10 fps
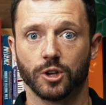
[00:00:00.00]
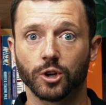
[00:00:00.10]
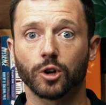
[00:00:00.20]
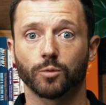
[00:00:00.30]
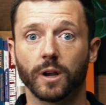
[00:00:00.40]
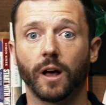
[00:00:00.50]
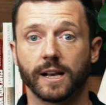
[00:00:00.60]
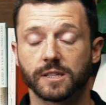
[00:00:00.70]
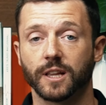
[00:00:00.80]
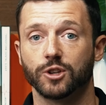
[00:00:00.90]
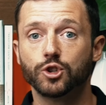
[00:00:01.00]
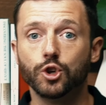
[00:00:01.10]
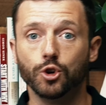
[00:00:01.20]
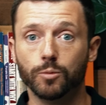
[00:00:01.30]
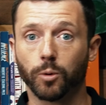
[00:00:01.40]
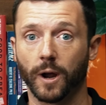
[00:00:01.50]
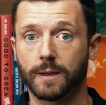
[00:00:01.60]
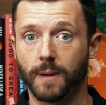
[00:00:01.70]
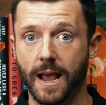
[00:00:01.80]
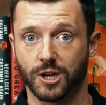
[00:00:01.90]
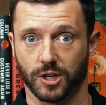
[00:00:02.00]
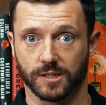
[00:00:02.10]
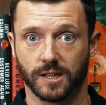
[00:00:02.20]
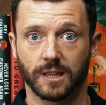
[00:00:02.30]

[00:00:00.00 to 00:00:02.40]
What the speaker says: you're going to realize that they do bring patients,